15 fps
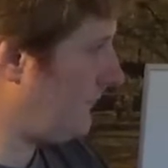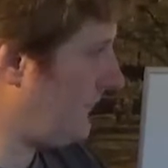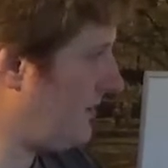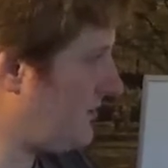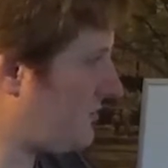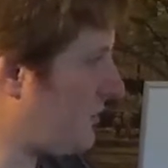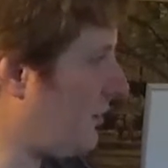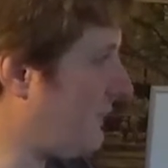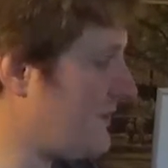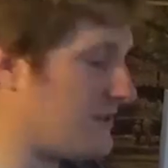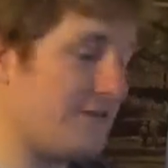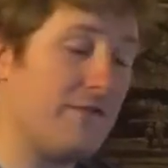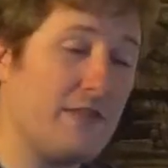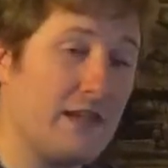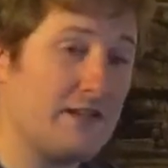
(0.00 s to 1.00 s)
The surface
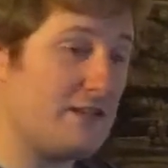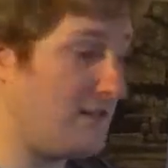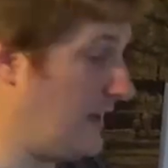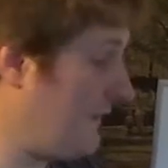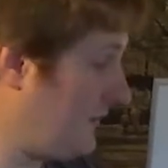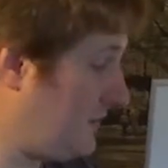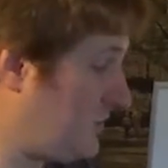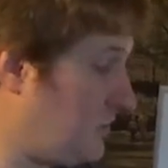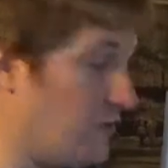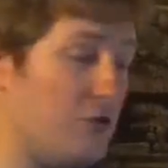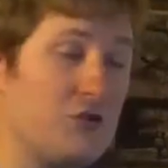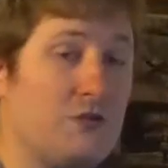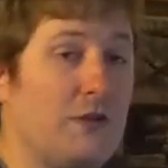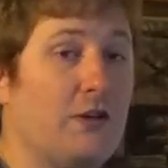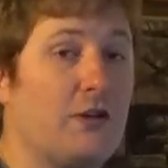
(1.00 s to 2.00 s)
of this, if it's
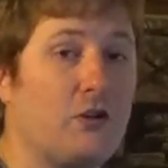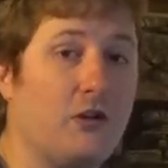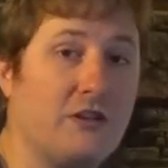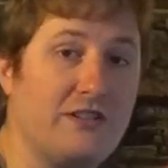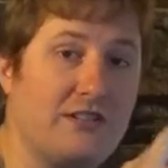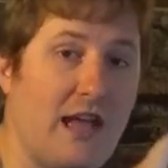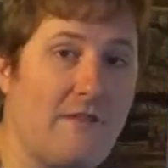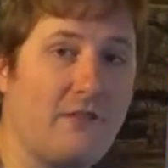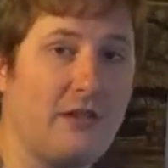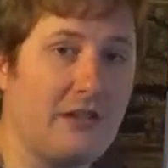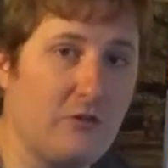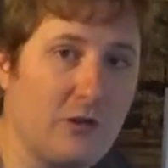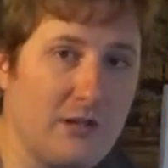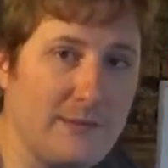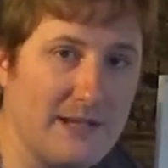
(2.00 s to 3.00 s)
pseudospherical, is definitely
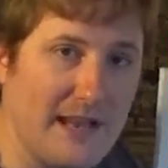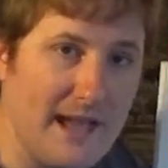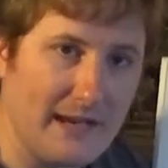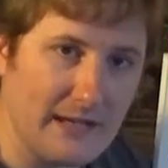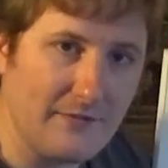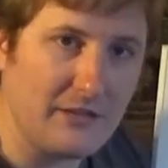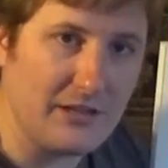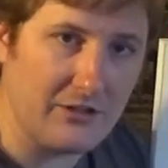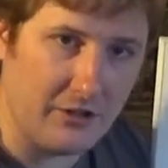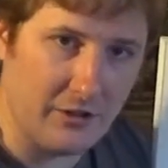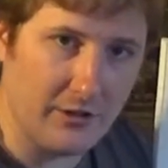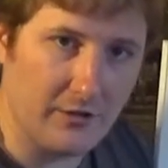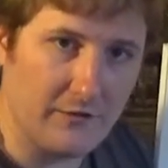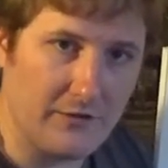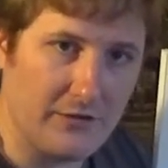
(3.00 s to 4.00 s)
going to be negatively
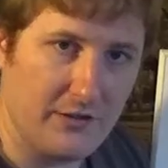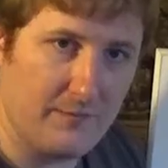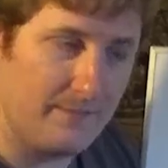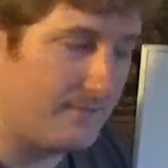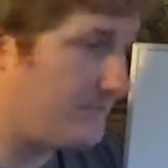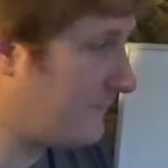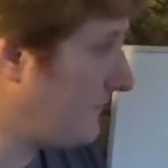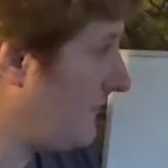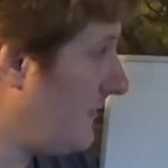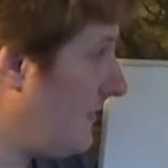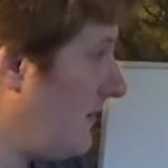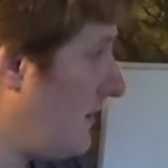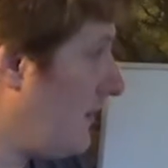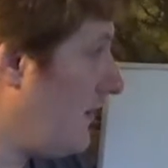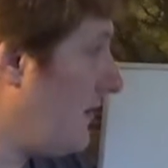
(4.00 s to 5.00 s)
curved.
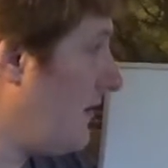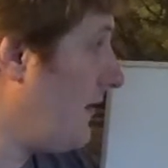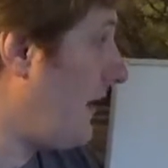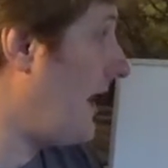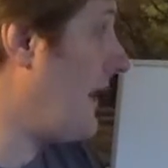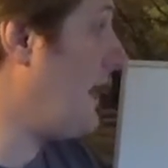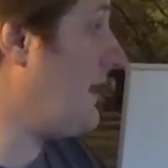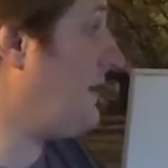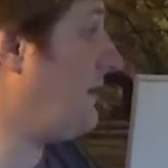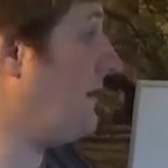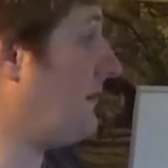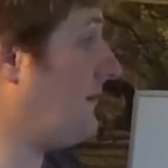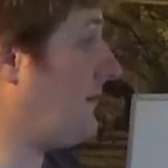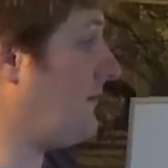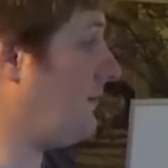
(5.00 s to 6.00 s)
And
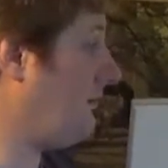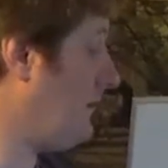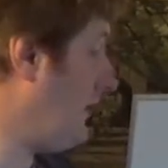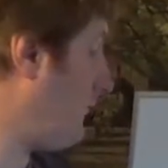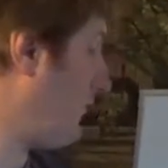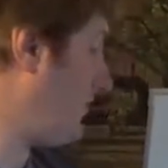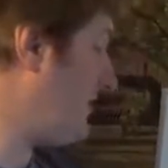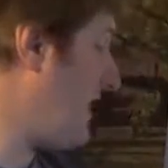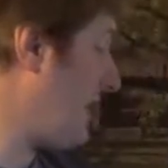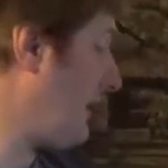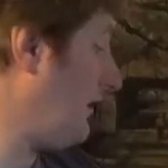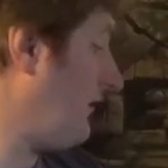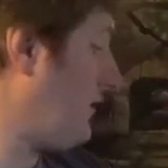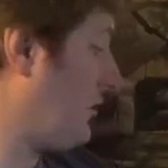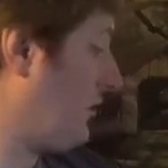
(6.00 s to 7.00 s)
if it's
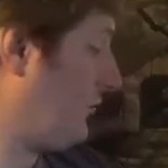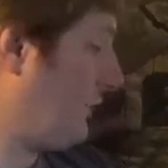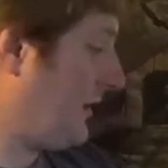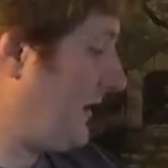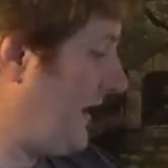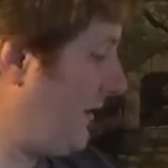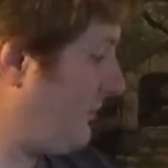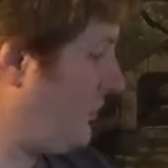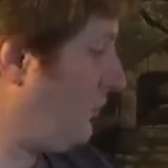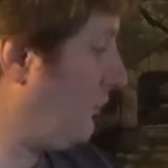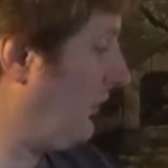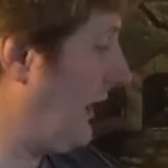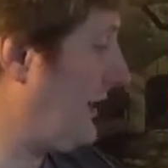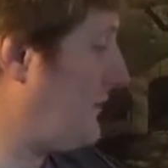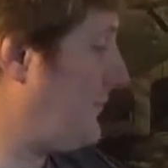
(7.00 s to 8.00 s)
negatively curved, we can have two
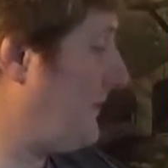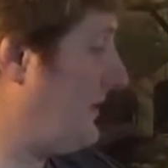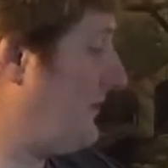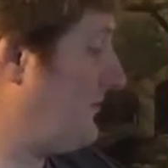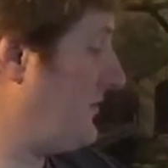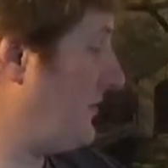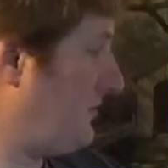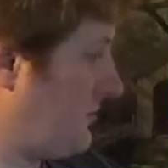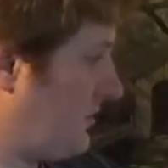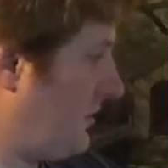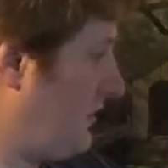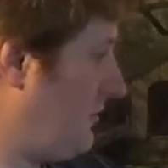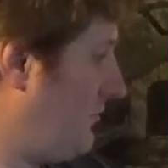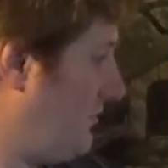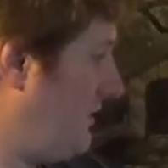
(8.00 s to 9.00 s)
light beams. I'm just going to
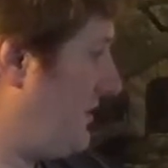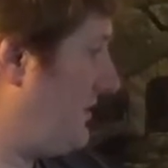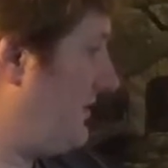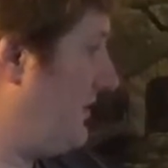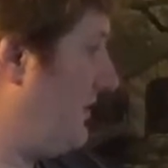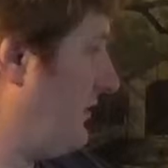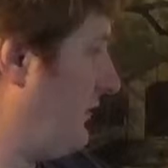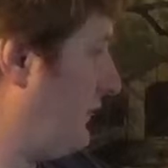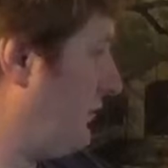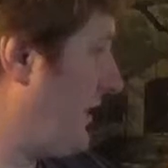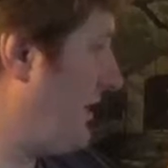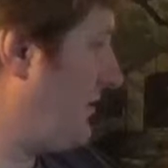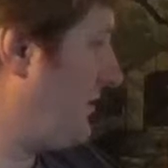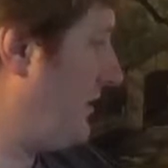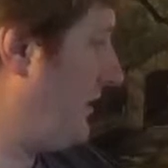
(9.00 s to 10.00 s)
use this as an
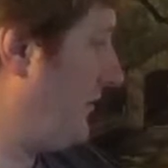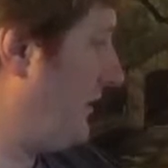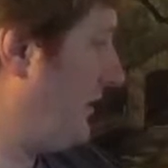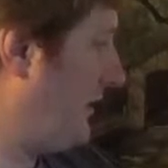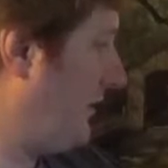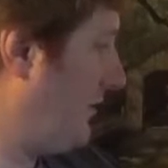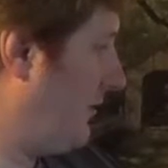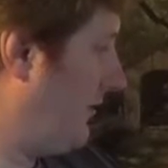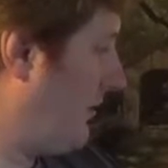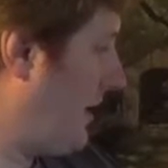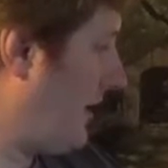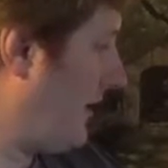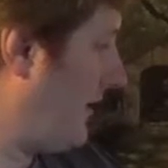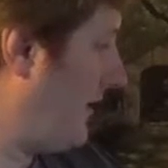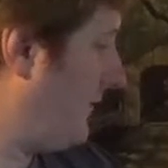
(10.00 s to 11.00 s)
illustration area here.
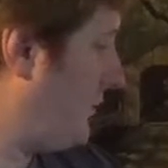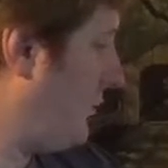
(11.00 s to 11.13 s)
I can have